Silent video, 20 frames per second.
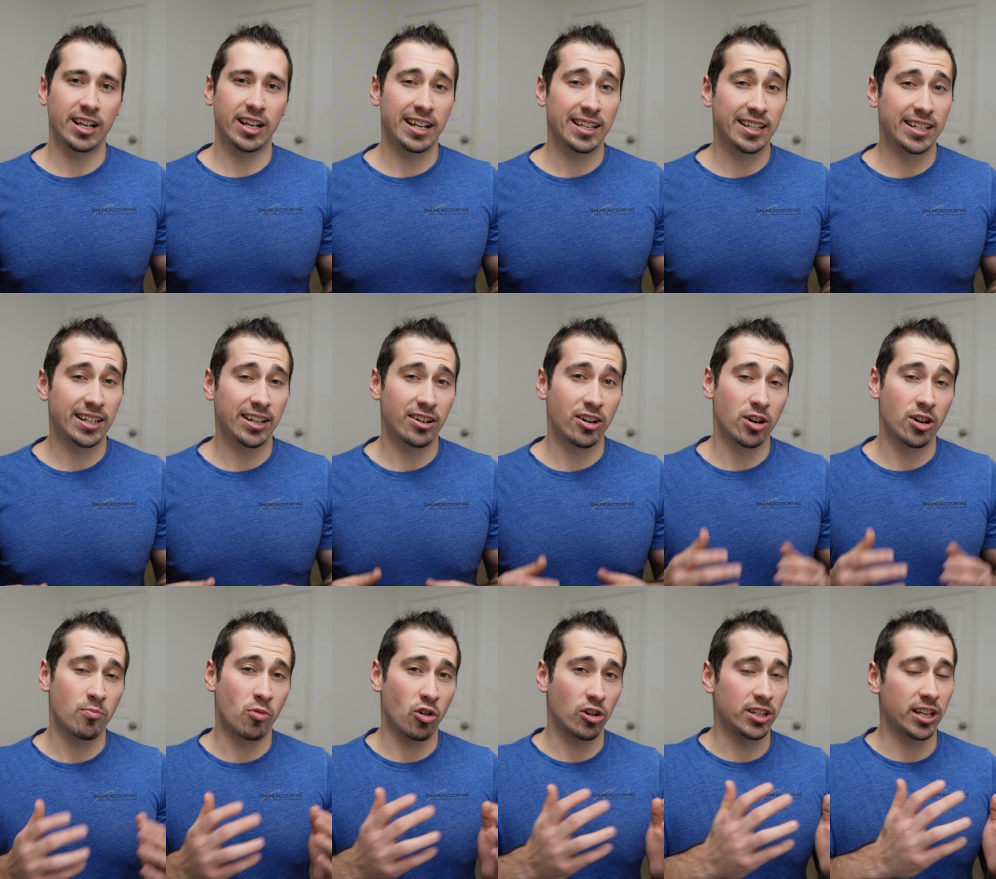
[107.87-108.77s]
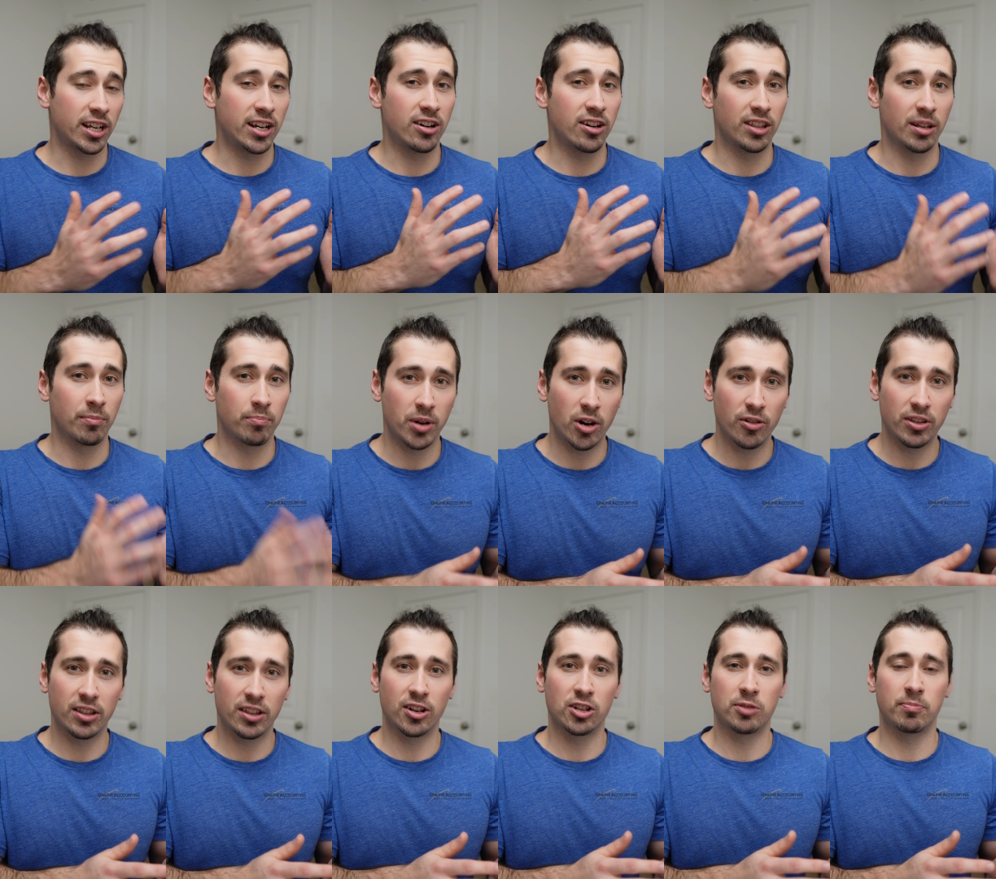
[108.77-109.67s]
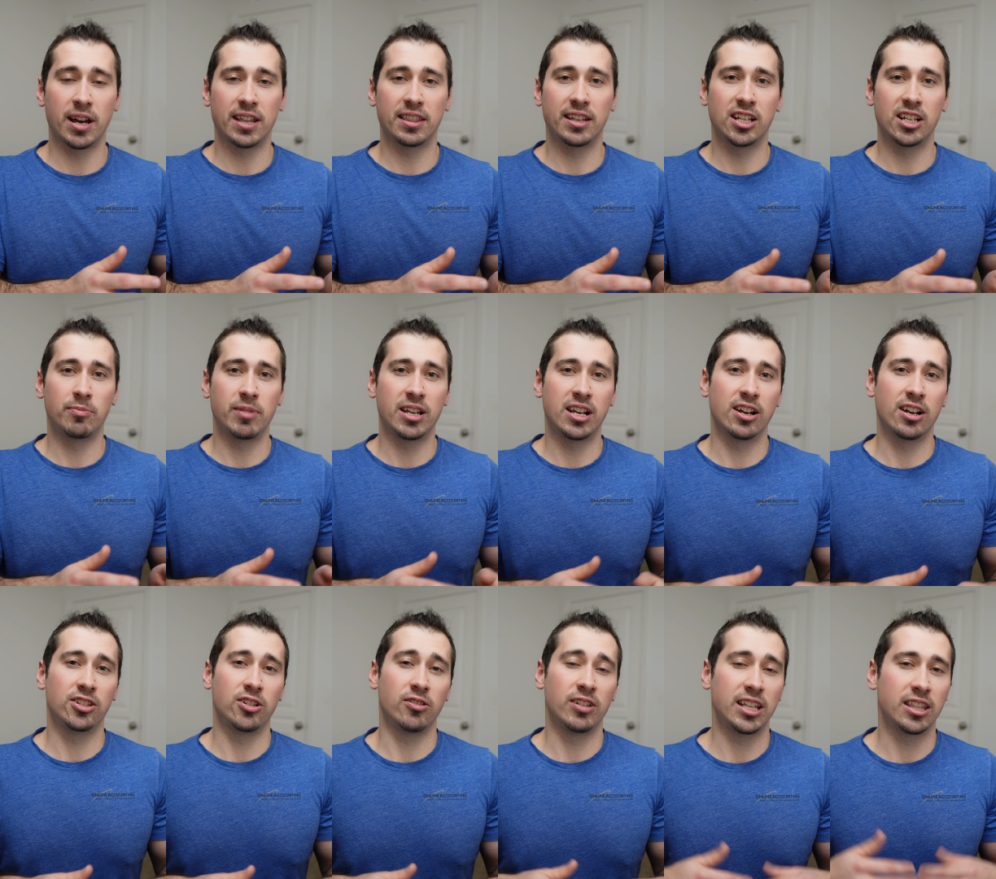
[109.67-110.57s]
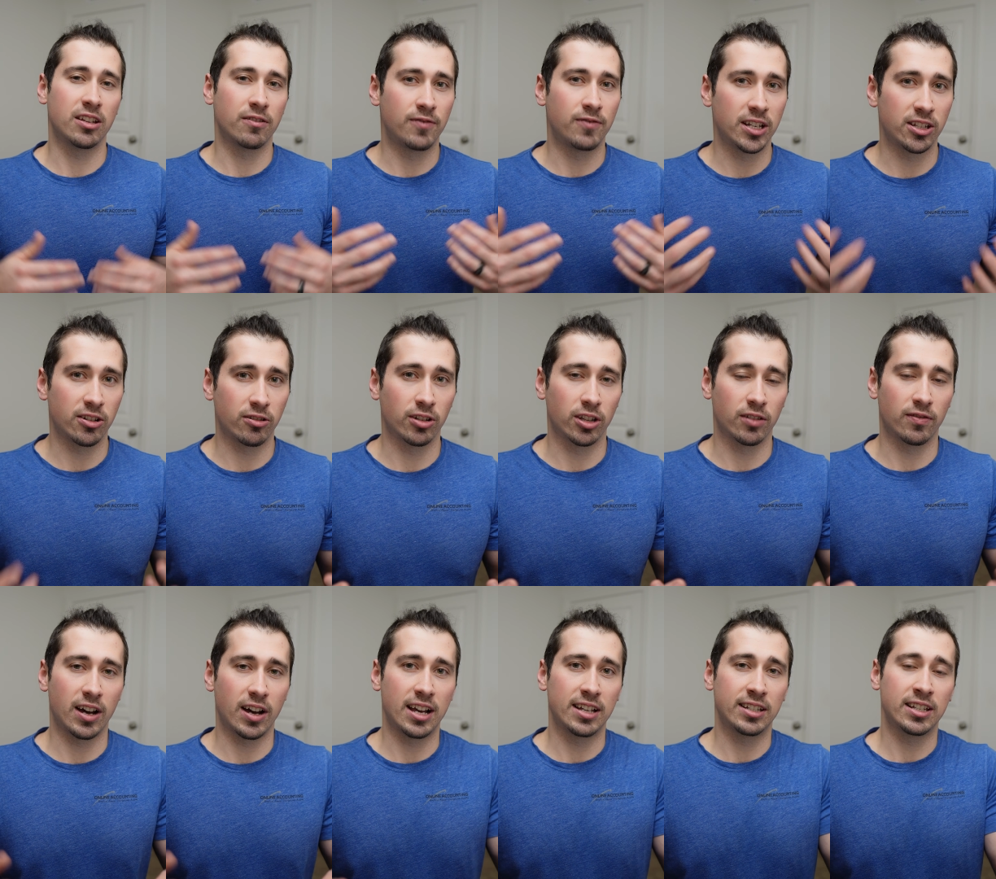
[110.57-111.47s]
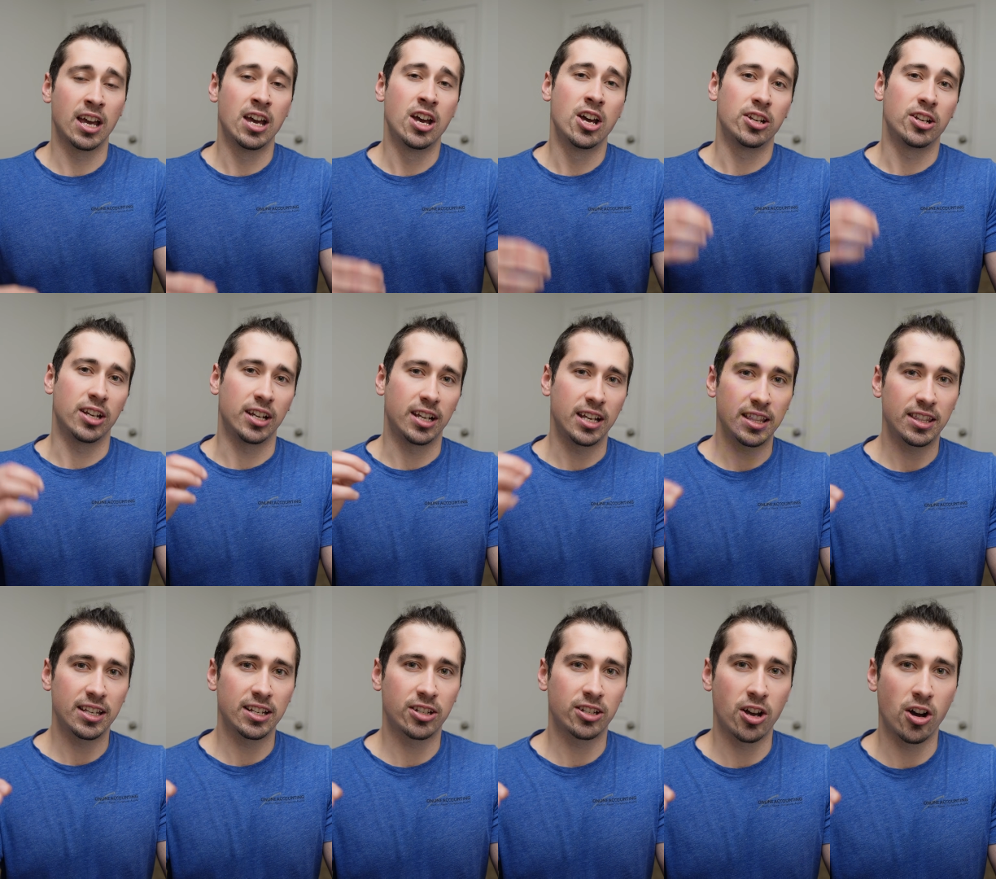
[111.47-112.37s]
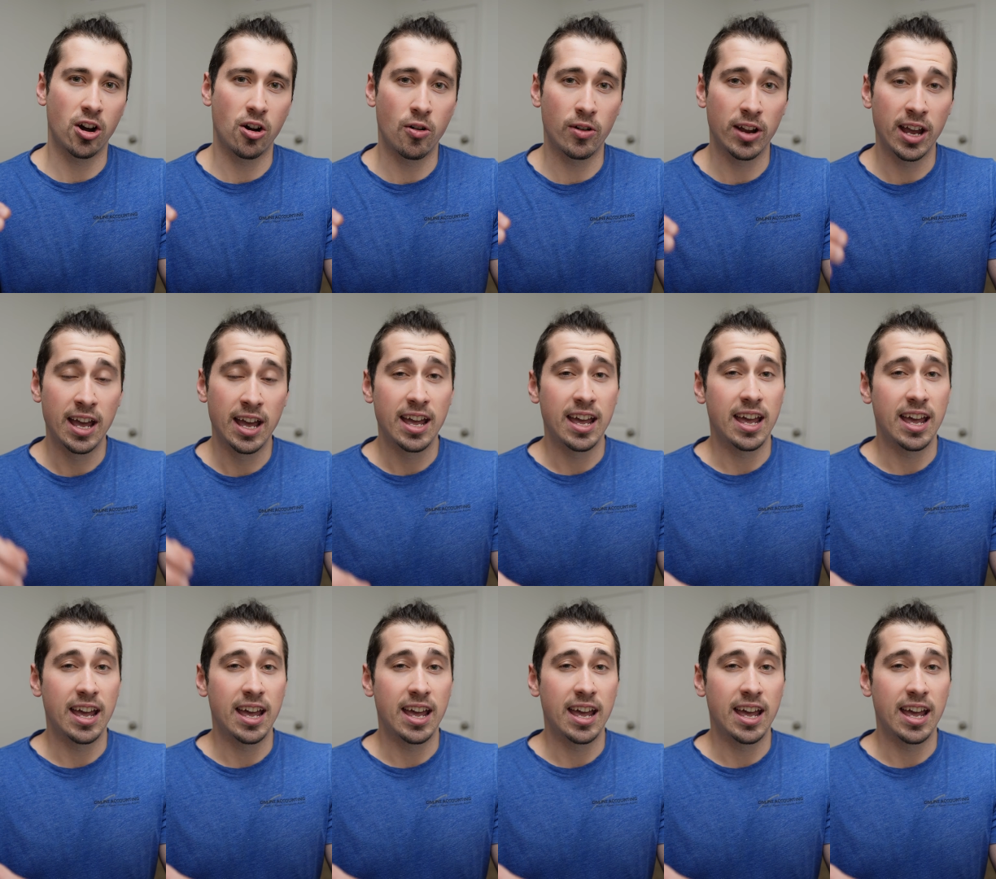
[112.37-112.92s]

considered more secure than both of those methods because you need the physical device to get this code,